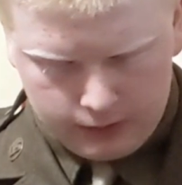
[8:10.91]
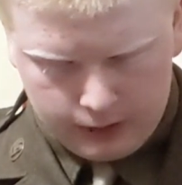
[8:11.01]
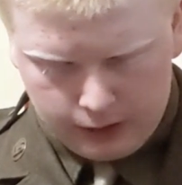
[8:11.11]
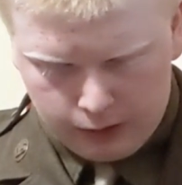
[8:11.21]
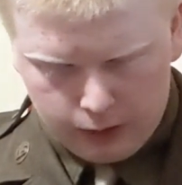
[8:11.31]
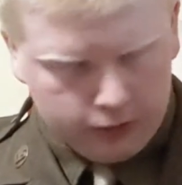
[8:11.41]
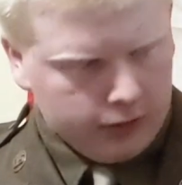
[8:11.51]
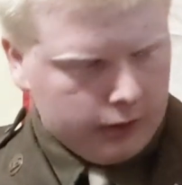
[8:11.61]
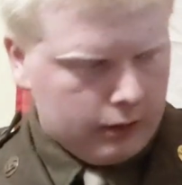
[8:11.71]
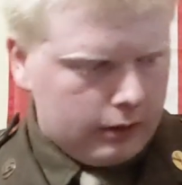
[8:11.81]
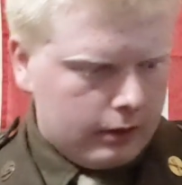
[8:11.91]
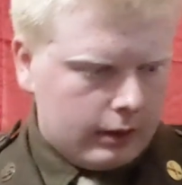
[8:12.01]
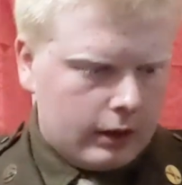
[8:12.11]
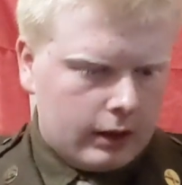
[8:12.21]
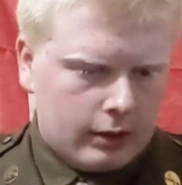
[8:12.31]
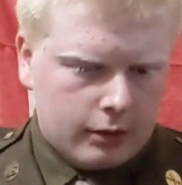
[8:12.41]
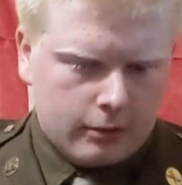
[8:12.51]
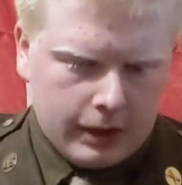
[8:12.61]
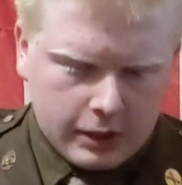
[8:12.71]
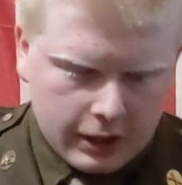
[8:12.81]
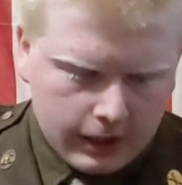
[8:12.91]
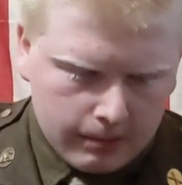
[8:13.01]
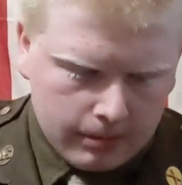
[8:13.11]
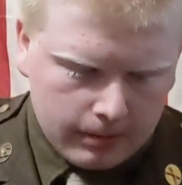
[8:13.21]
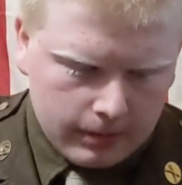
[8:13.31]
holes are in great shape,